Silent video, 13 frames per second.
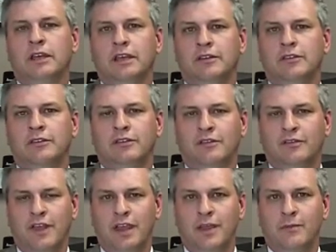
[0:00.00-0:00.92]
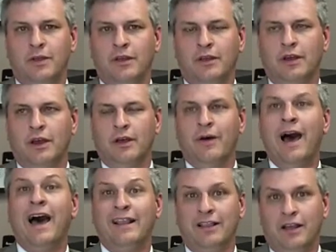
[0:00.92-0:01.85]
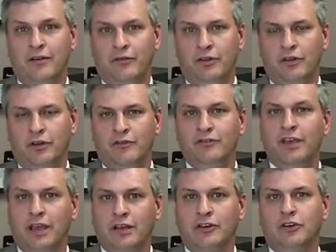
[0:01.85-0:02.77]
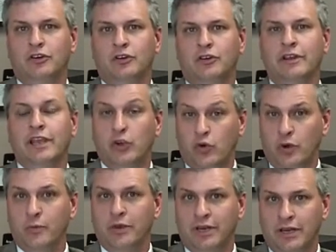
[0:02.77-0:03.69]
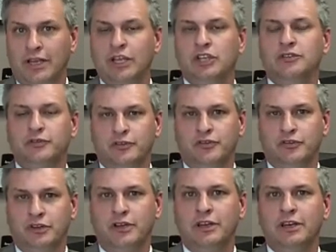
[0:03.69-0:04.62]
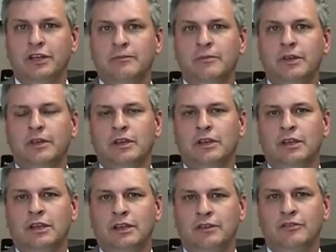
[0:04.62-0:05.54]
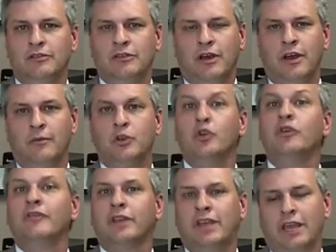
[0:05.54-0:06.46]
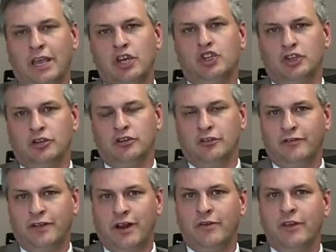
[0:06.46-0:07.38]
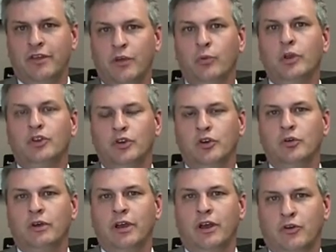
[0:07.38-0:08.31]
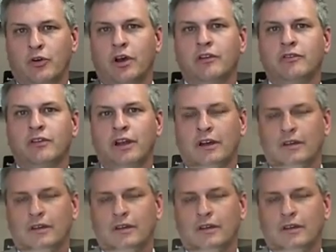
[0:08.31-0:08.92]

It's the same high level of technical equipment at each facility. It's unification of everything we do across